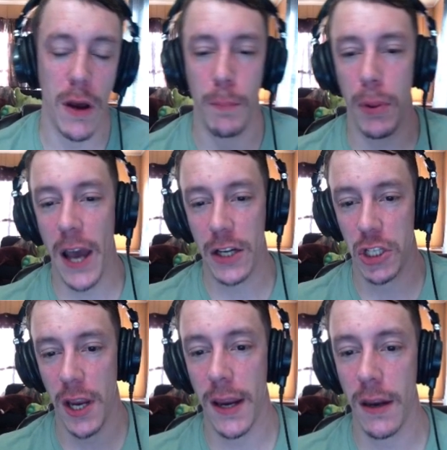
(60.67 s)

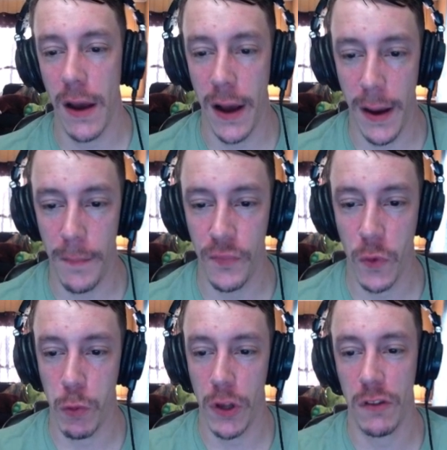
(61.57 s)
blockchain um,
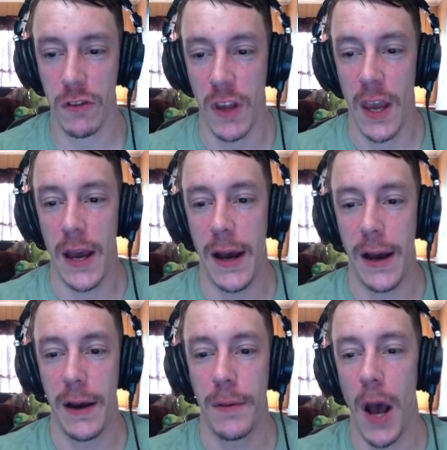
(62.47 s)
was
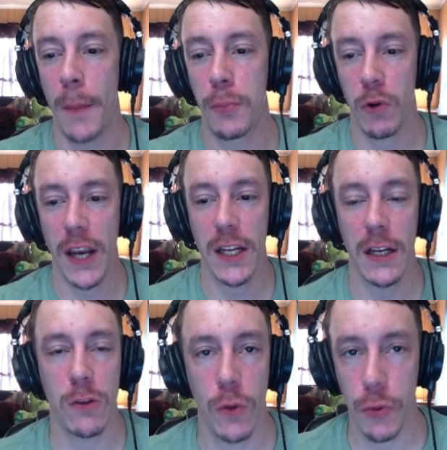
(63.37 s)
uh,
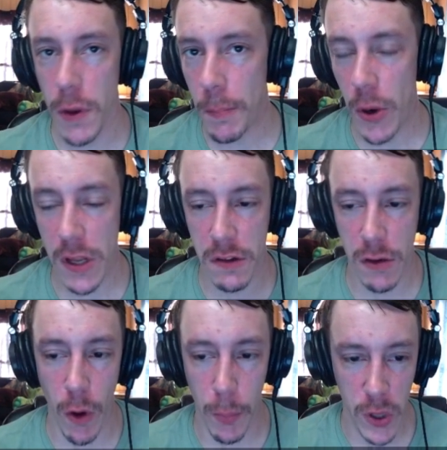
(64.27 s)
upgrading to three point
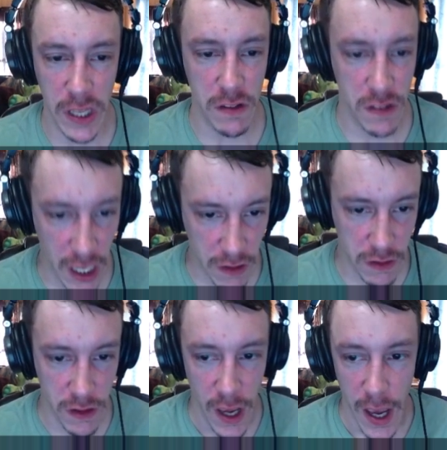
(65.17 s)
oh point six,